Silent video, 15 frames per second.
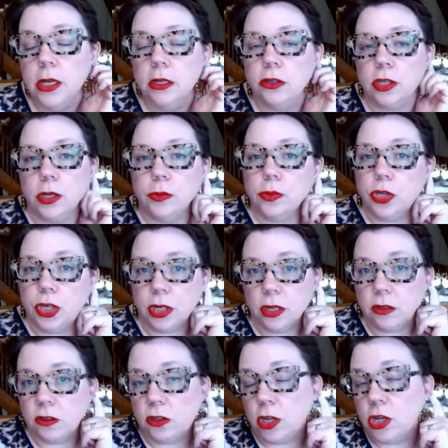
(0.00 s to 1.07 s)
So
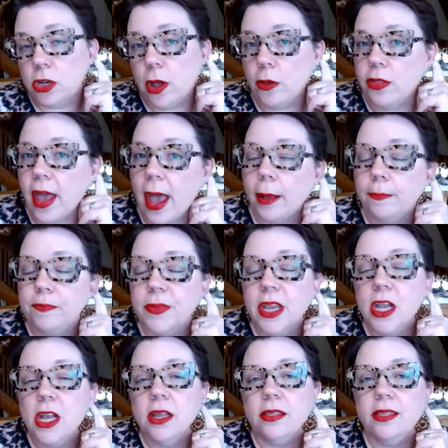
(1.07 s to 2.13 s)
just know that.
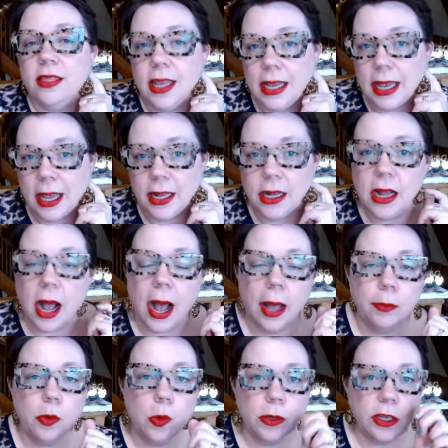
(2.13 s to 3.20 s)
Then
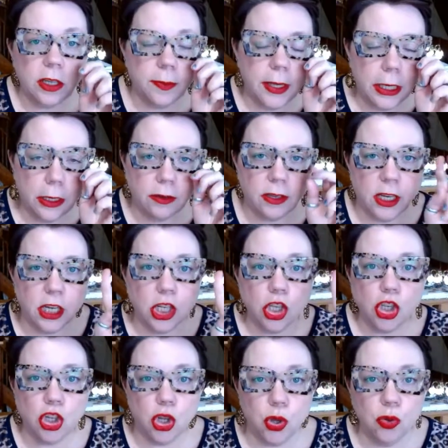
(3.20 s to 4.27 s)
I'm going to be using
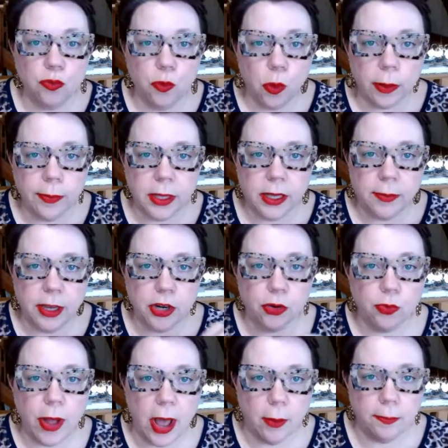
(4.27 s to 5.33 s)
two four millimeter
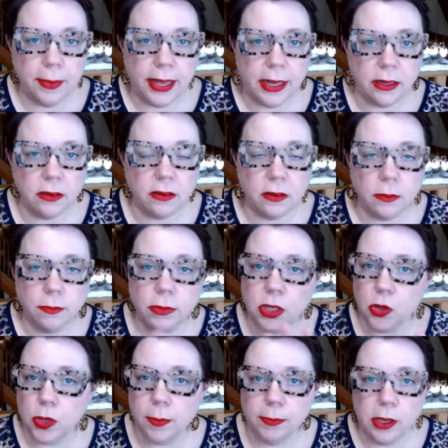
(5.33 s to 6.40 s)
round beads.
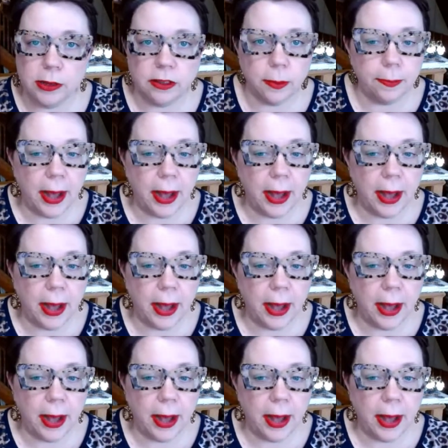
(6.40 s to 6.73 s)
You can use a